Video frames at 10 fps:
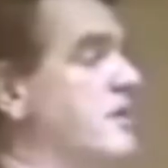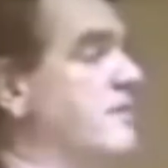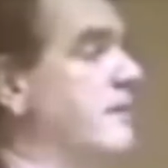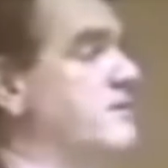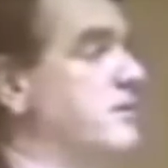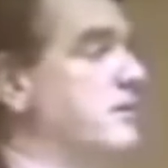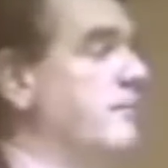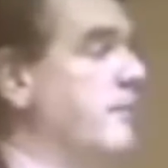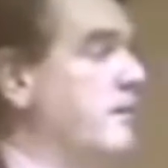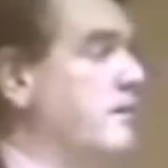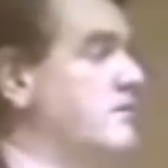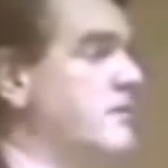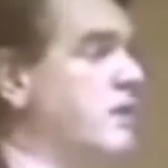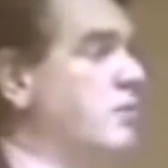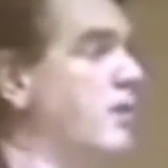British ambassador,
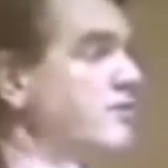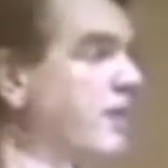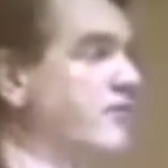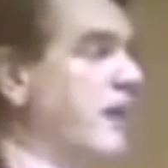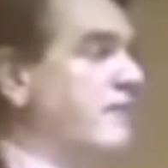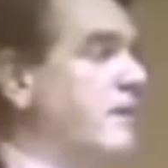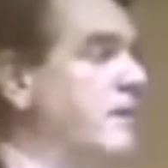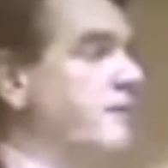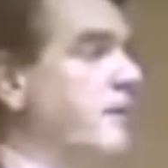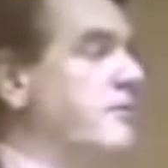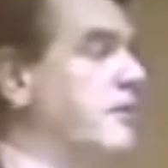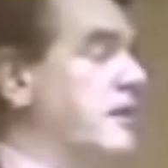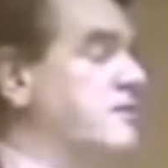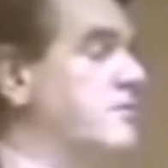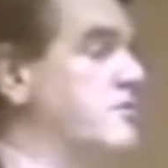saying you are not to have any further
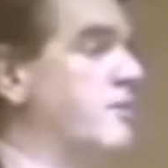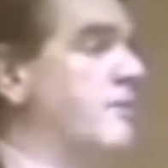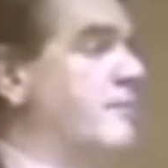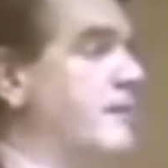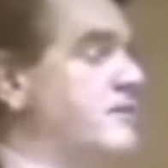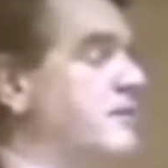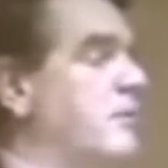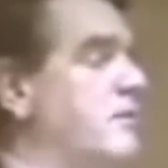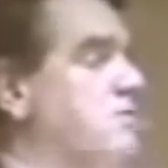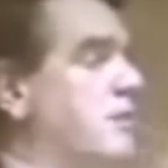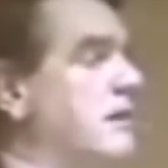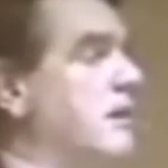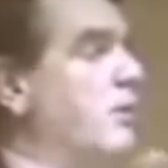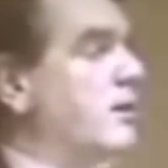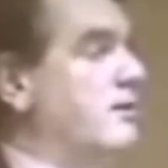dealings with the German ambassador, whether
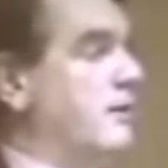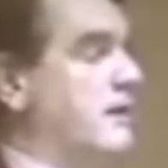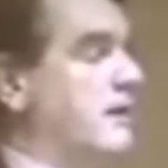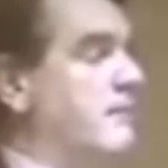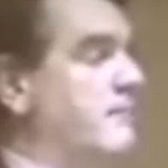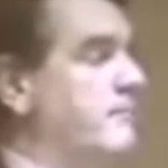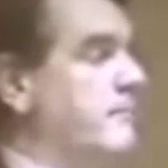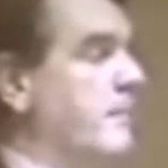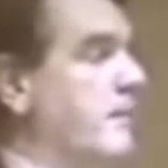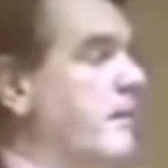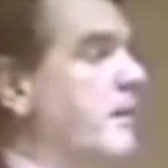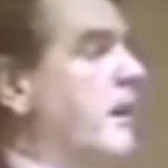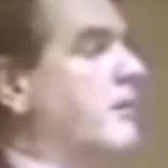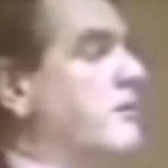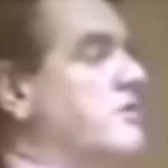directly or indirectly.
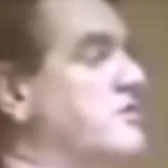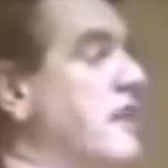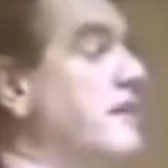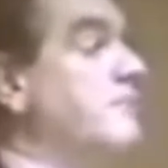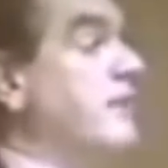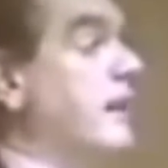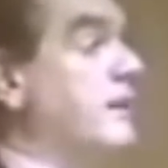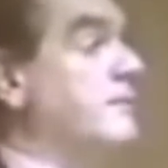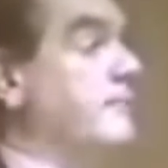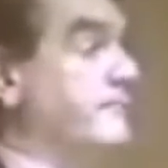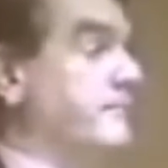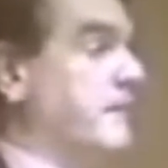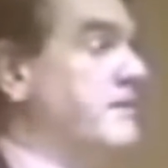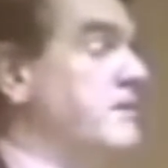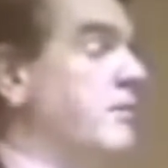And on the same day,
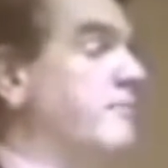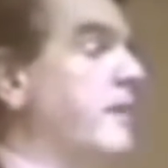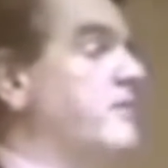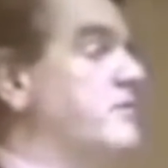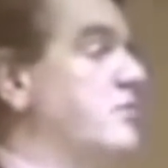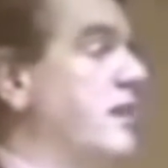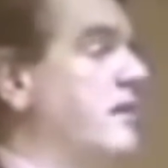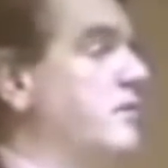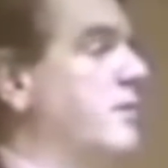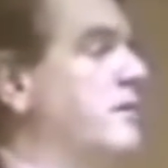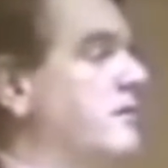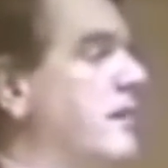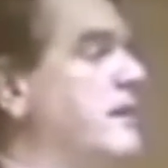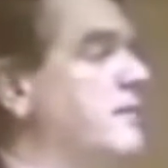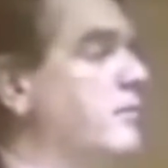and this is what makes July the 20th,
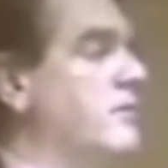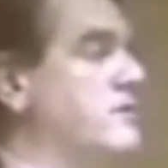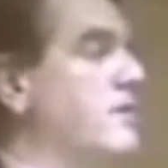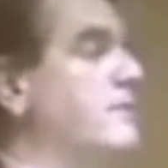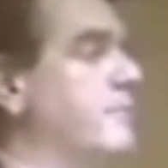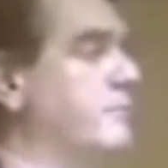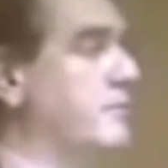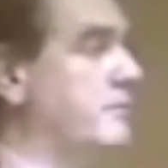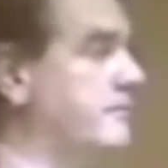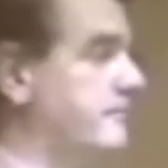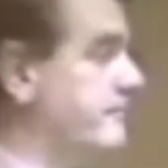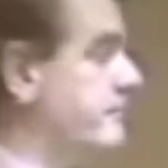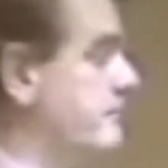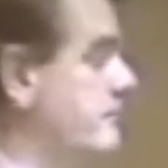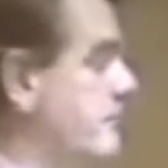1940 so important,
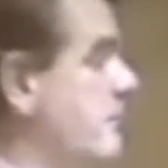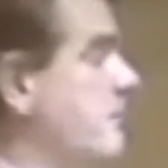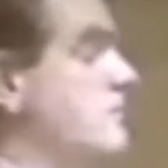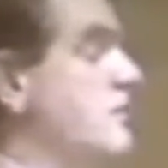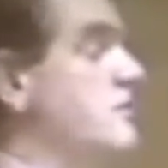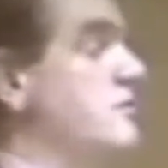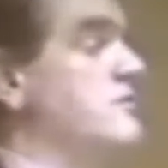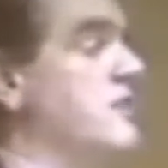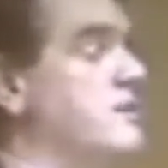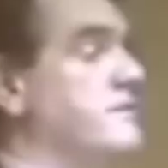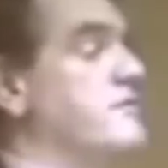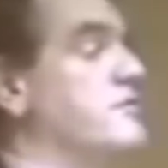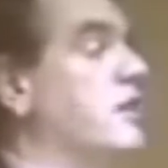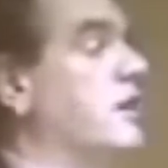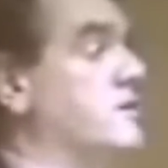Churchill sends for Sir
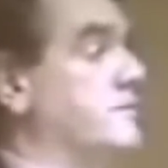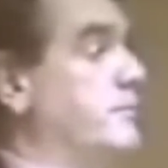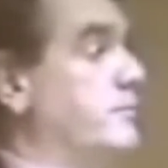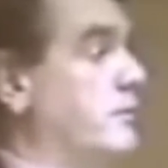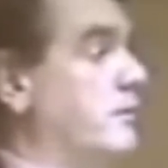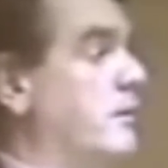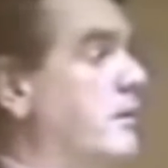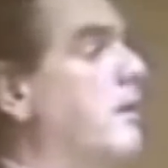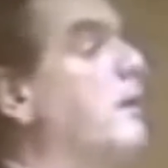Charles Portal,